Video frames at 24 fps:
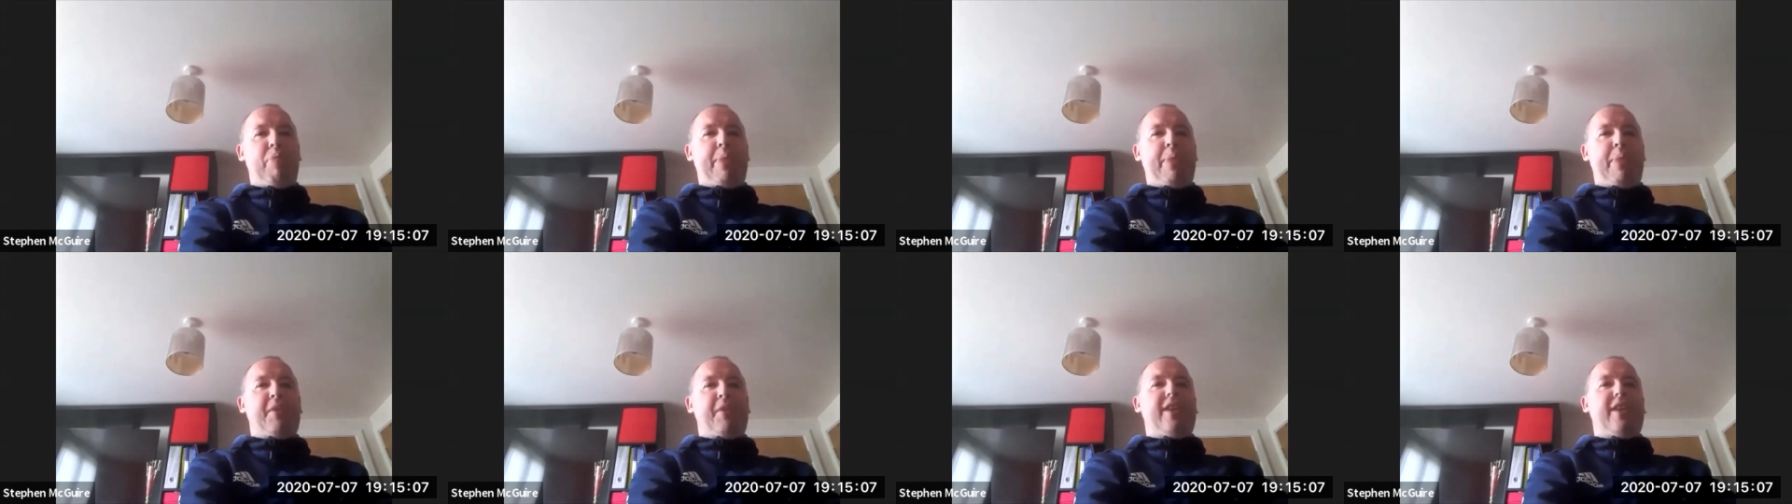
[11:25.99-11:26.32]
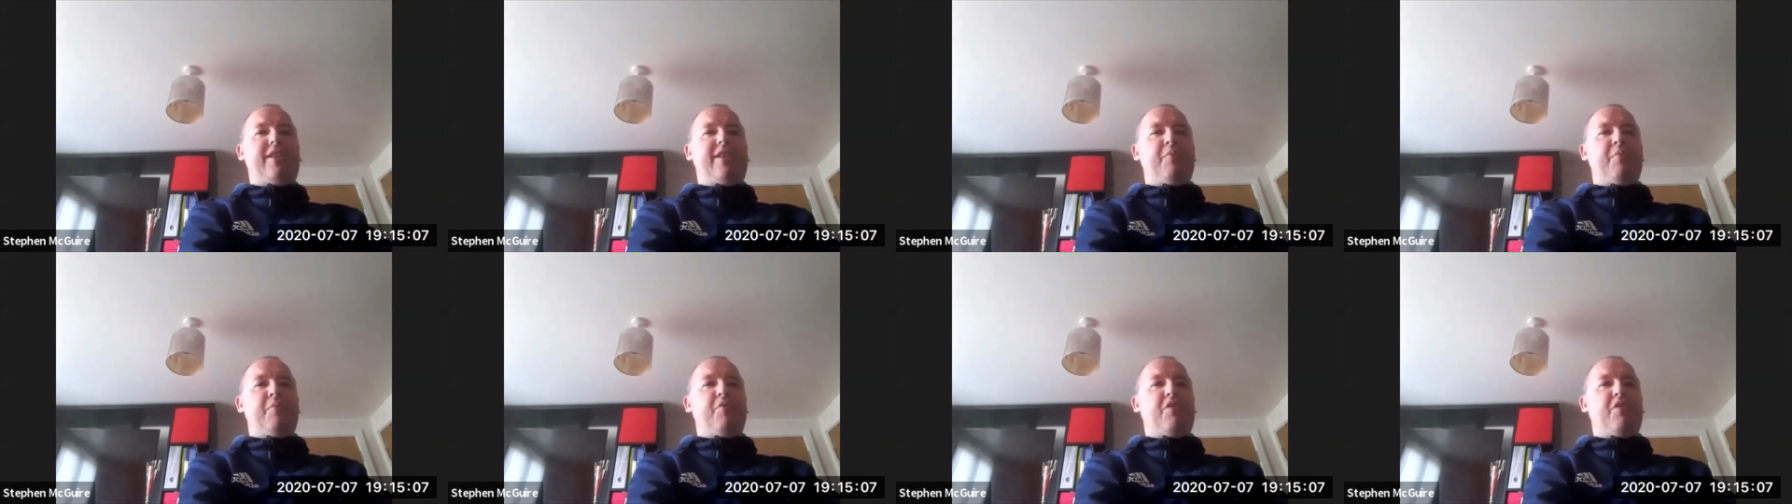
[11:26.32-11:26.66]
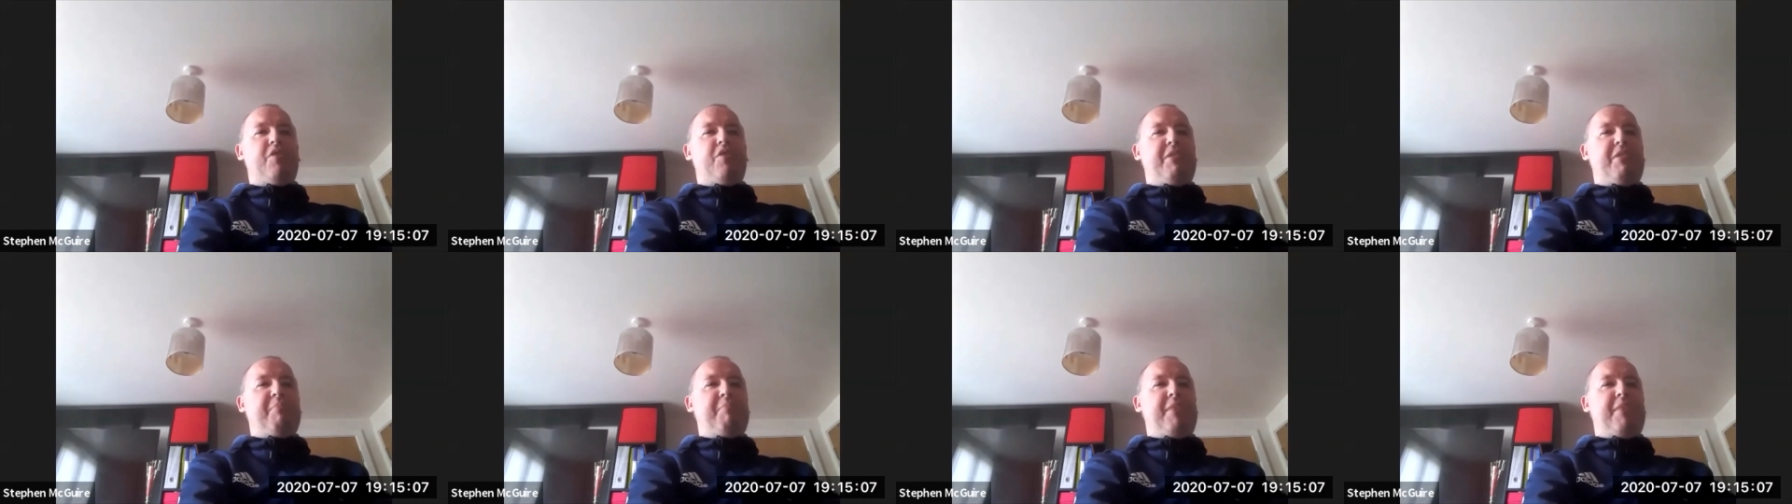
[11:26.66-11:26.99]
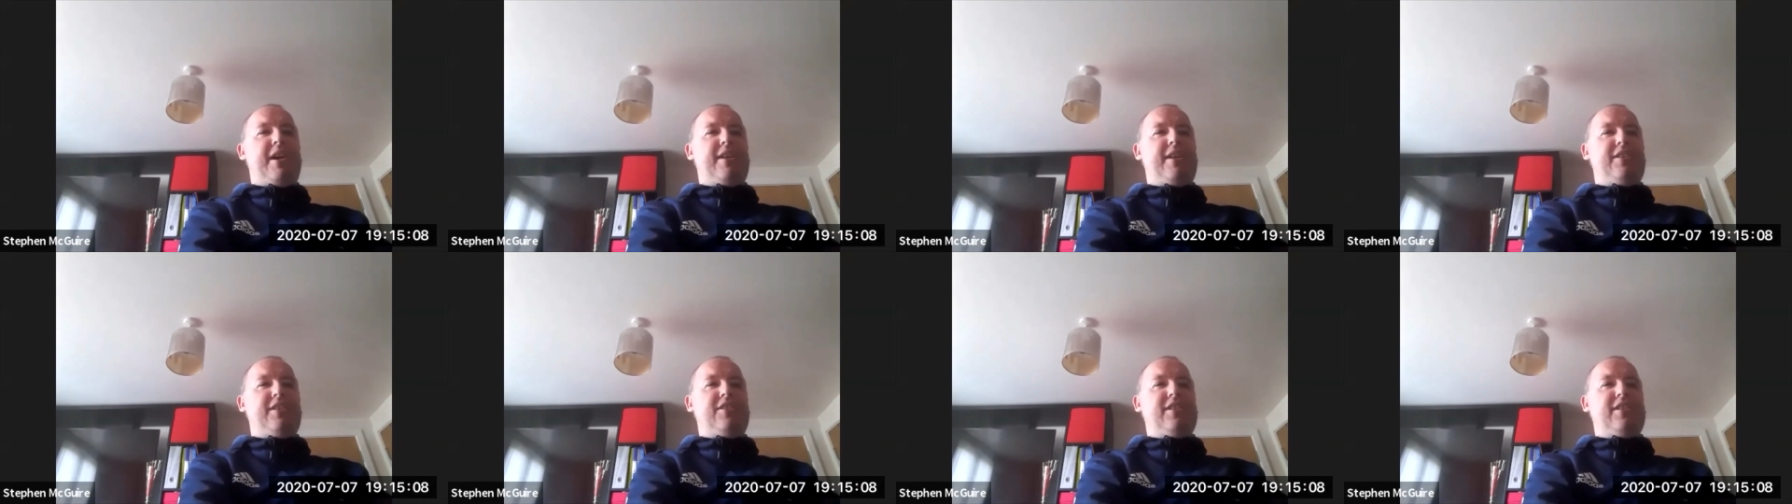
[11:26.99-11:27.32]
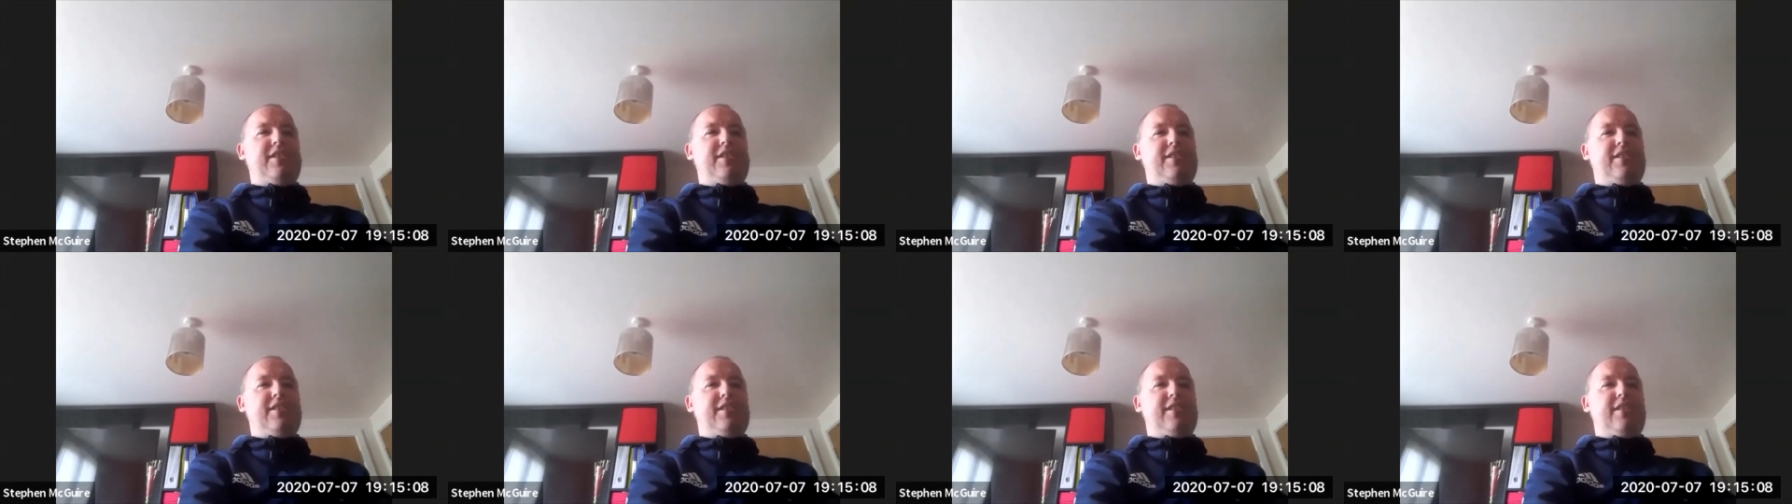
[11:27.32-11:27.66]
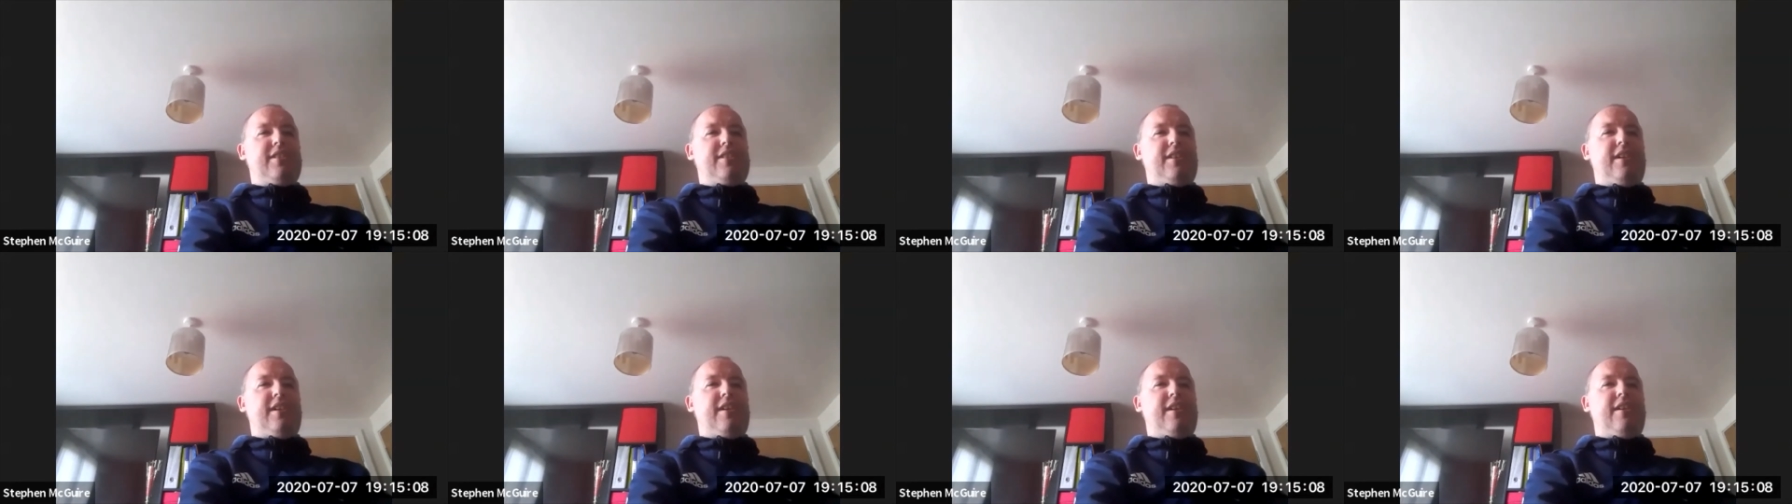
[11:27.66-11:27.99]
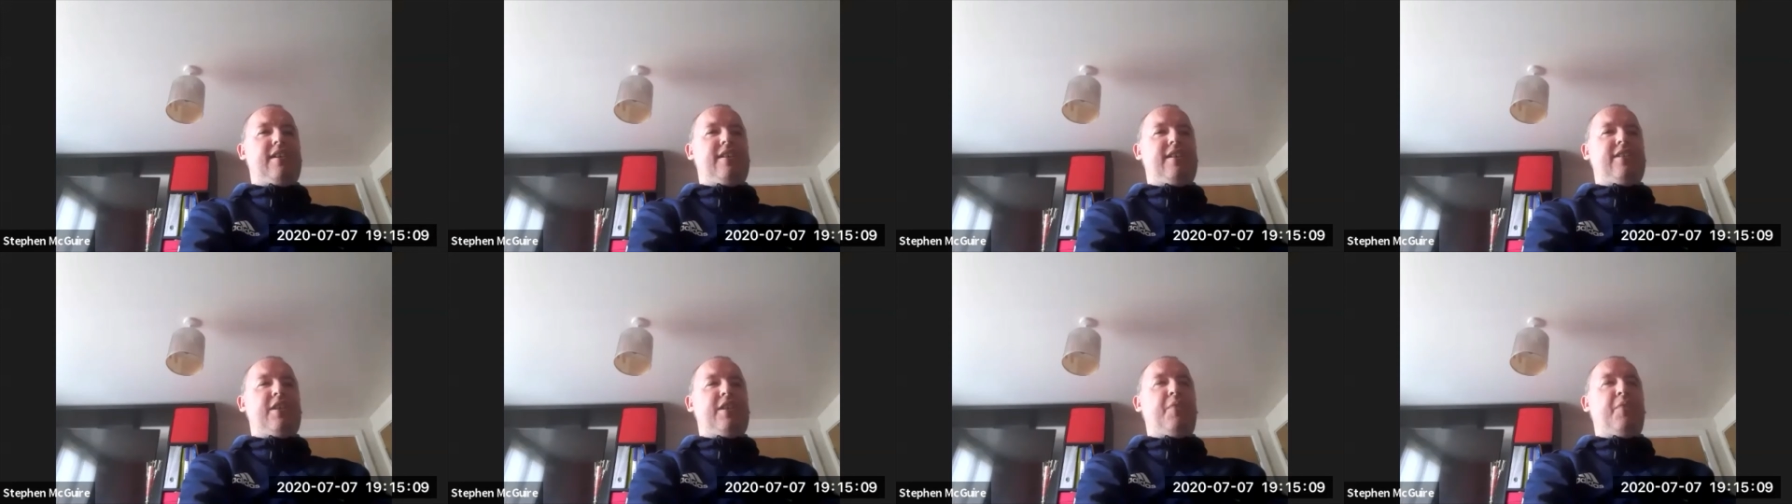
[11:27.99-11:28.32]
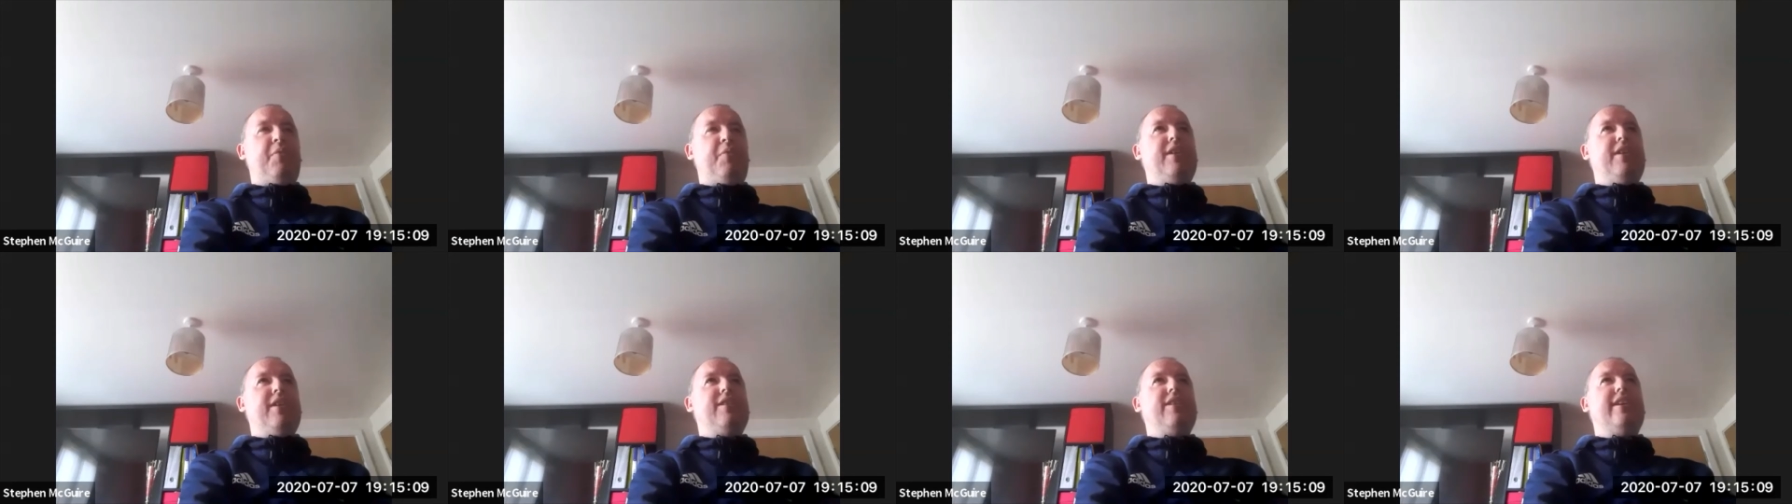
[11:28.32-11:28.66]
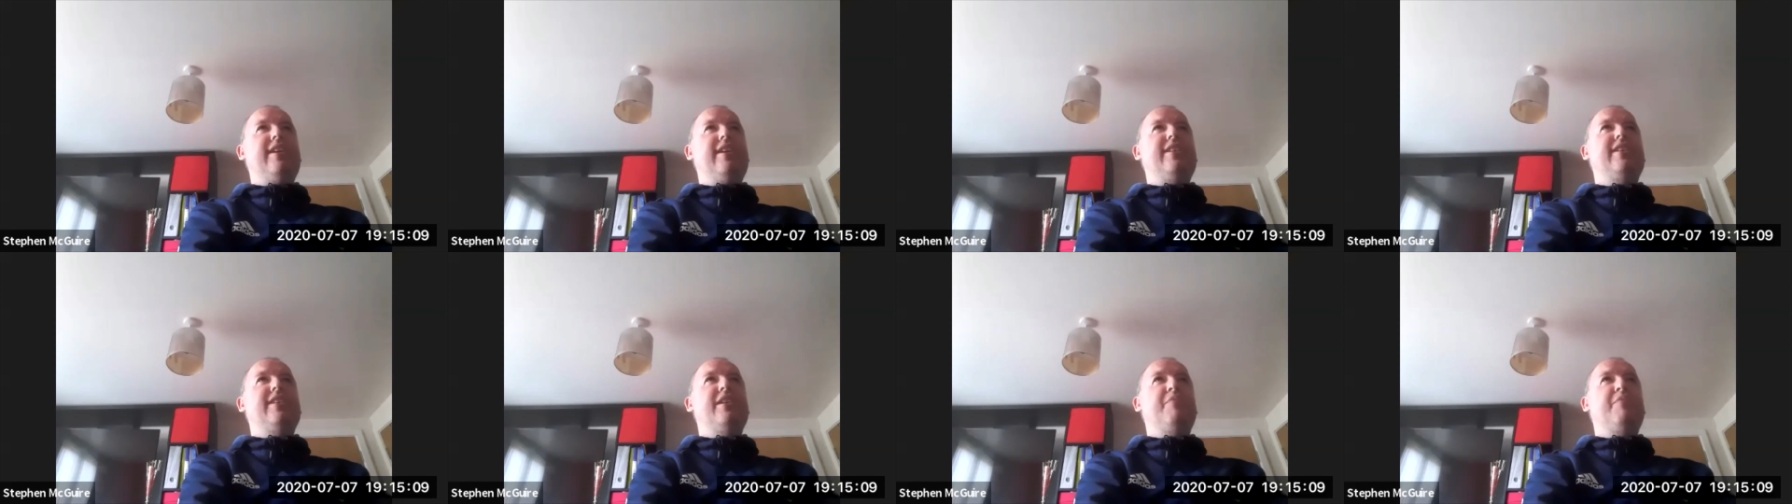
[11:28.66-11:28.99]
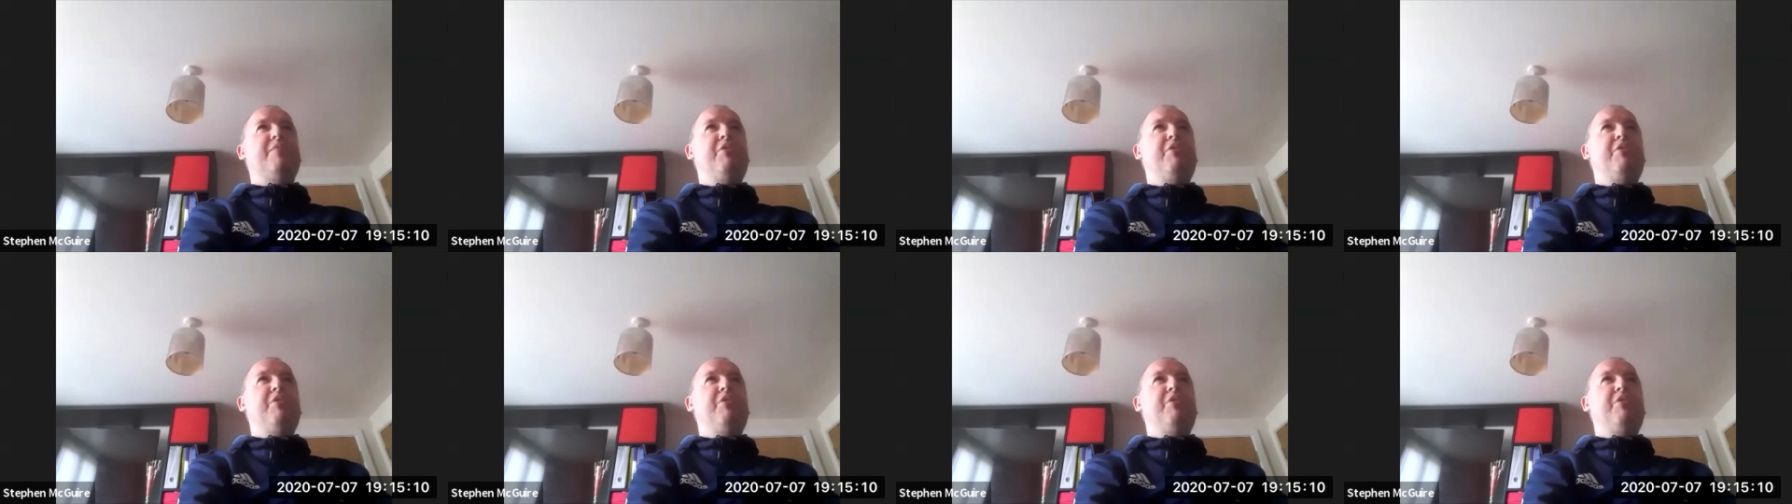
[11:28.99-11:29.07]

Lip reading: We had our warm-up matches, and a week later,